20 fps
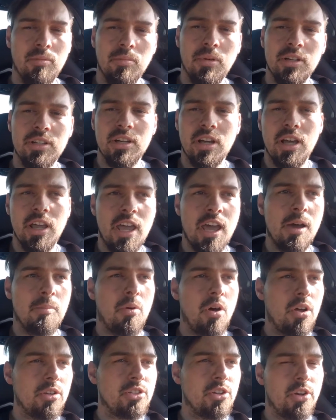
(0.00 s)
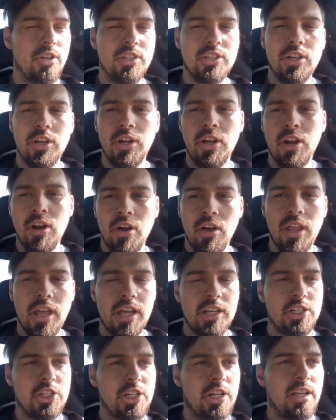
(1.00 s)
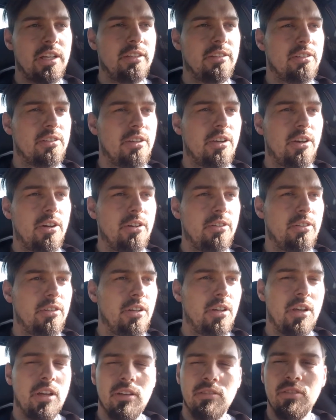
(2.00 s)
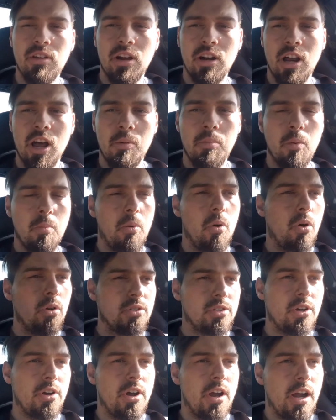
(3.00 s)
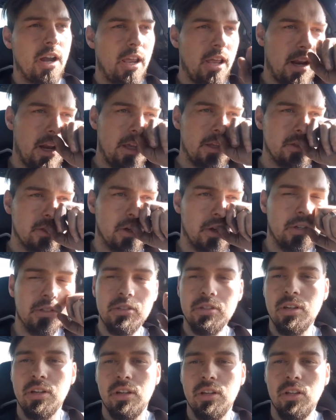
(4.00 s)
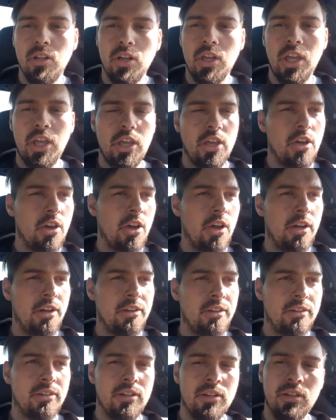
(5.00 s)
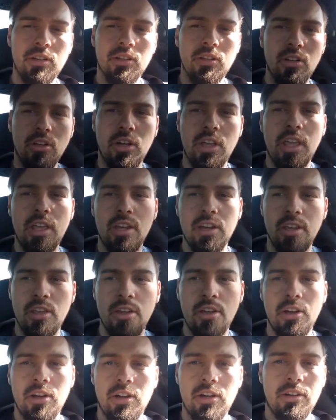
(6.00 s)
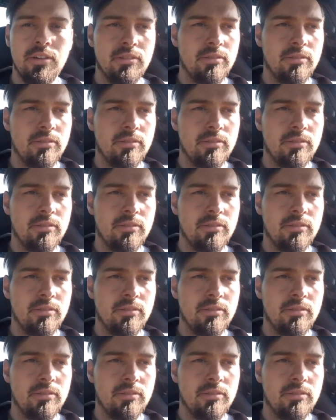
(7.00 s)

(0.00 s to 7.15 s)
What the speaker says: But yeah, ball joint's good and all that shit, so I've done a couple pulls already in it, so it's looking good. Looking good.